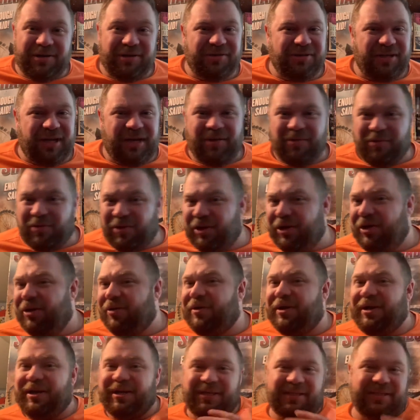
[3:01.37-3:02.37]
I know
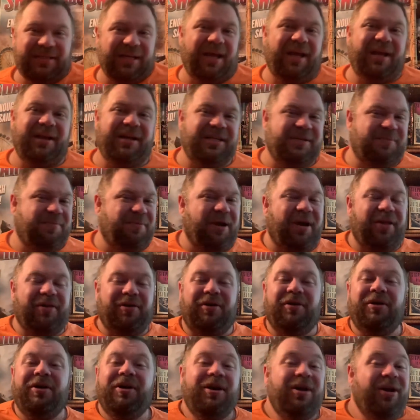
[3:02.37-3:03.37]
Luke and his son, and his
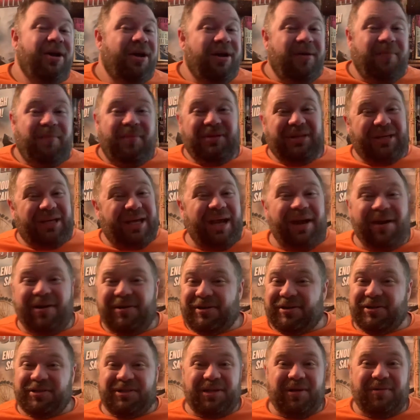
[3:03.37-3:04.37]
brother, but the
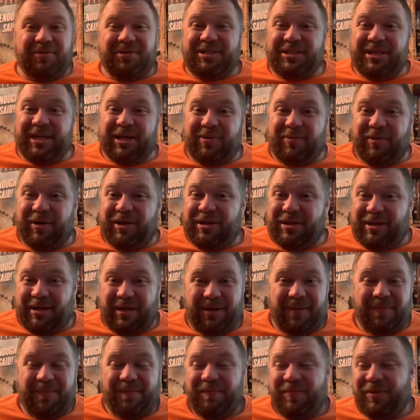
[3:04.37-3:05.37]
characters don't stick with
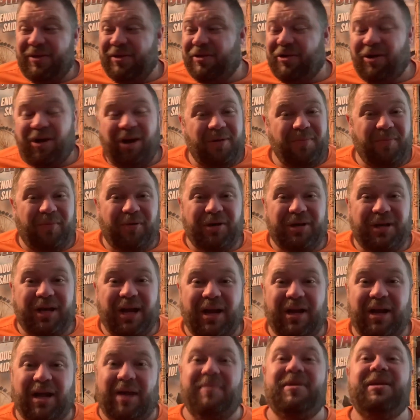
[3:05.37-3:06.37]
you. The cardboard
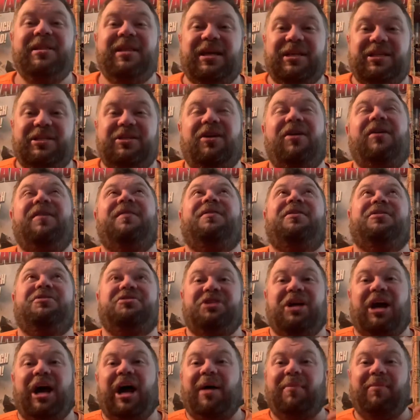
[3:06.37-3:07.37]
cutout, I mean, they serve their
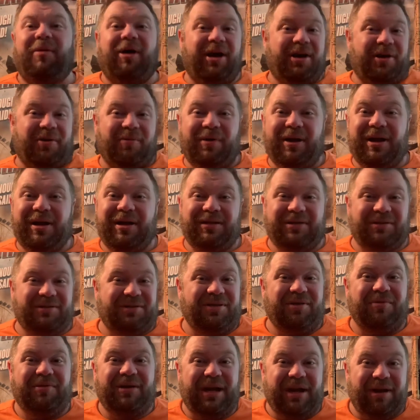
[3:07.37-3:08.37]
job while you're reading it. There's
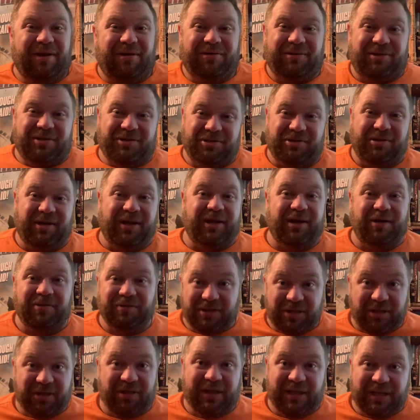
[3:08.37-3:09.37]
no characters you're like, oh,
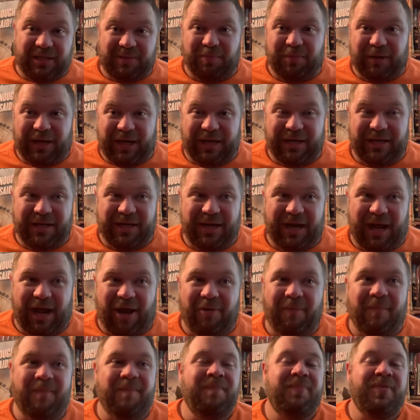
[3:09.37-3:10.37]
look at this bland
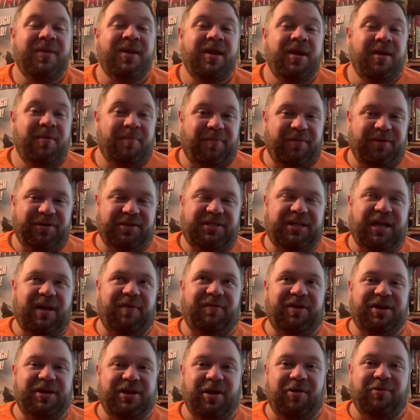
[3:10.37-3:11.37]
cutout. But there's
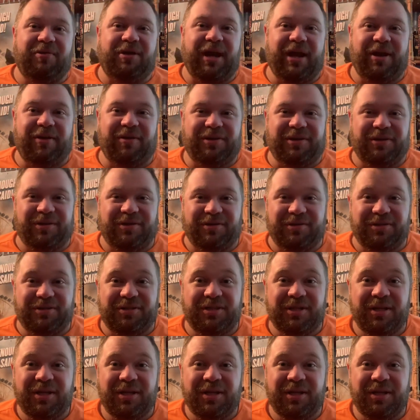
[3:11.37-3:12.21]
definitely no characters